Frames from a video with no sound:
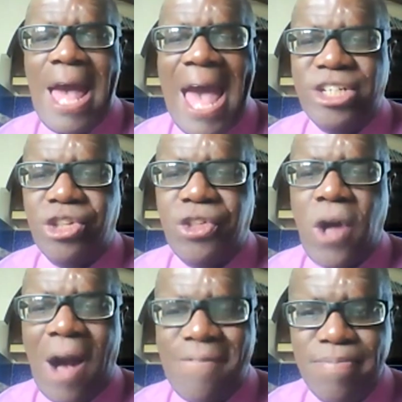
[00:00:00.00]
And the
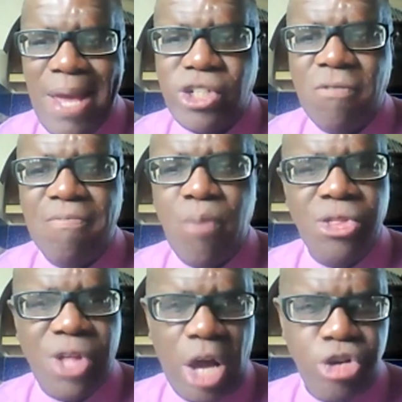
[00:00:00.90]
governments of
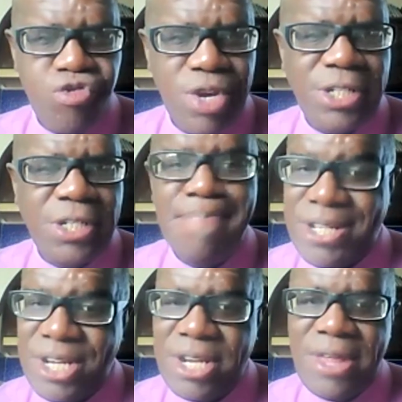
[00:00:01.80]
both countries
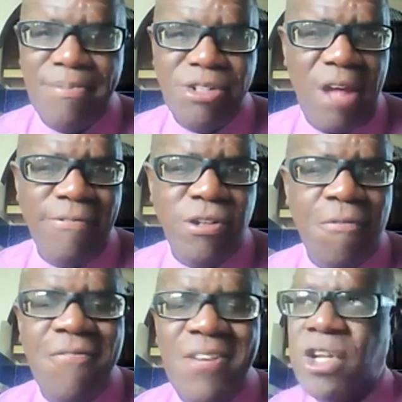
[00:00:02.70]
committed themselves to
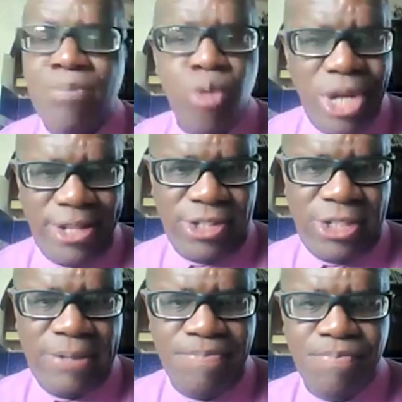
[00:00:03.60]
fiscal
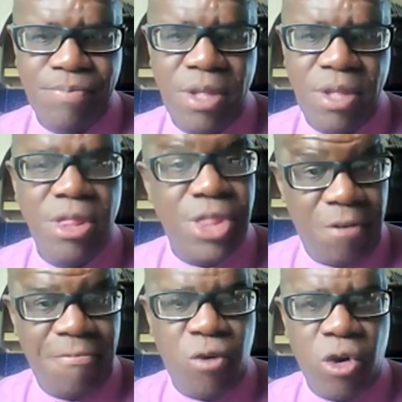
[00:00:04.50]
prudence.
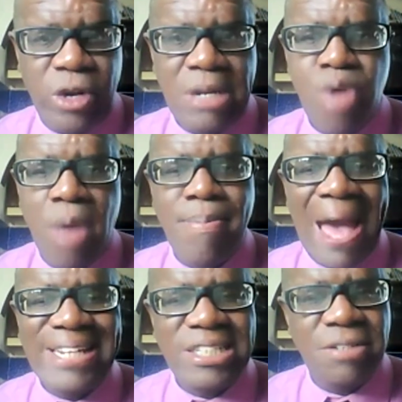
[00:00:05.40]
Therefore, in
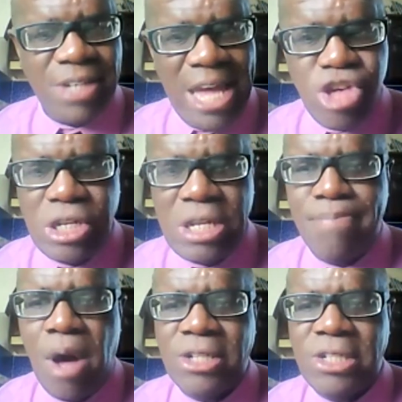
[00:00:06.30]
problem identification,
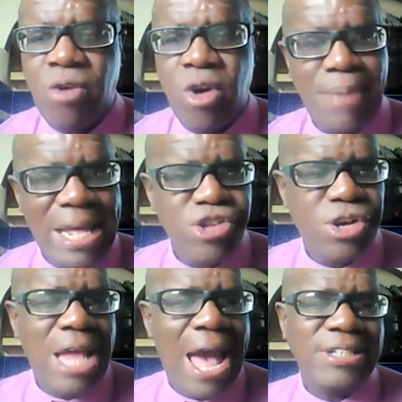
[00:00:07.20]
in policy
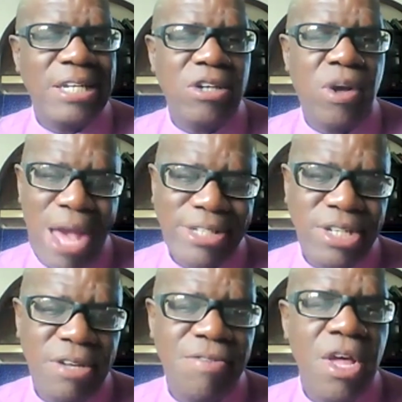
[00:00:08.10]
formation, and in
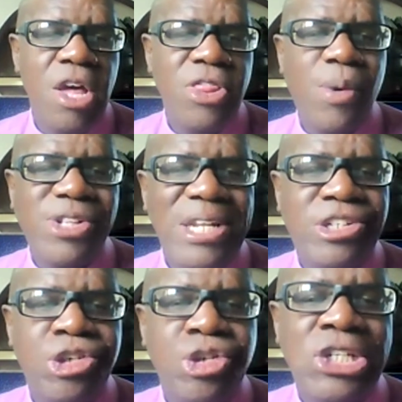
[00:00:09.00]
objective, there was
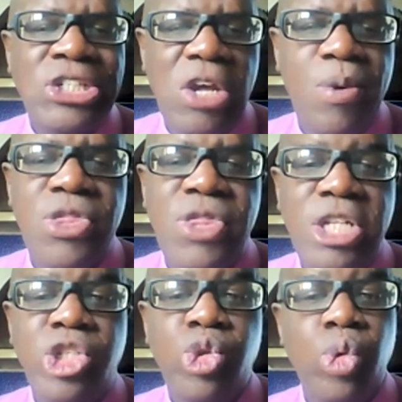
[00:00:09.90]
little to distinguish
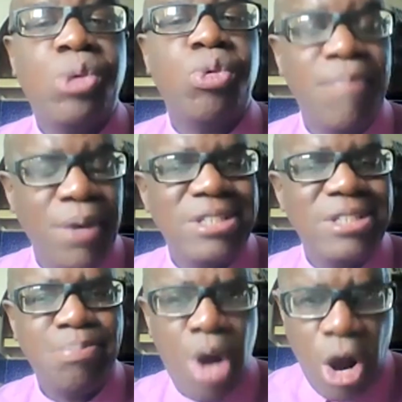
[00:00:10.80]
these two
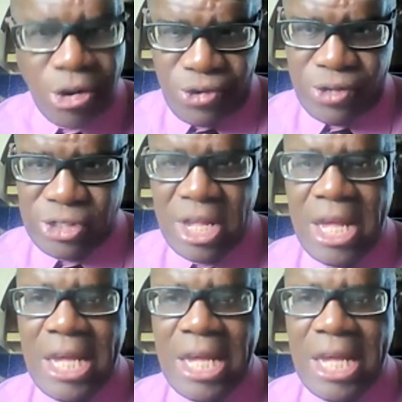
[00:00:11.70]
Caribbean partners.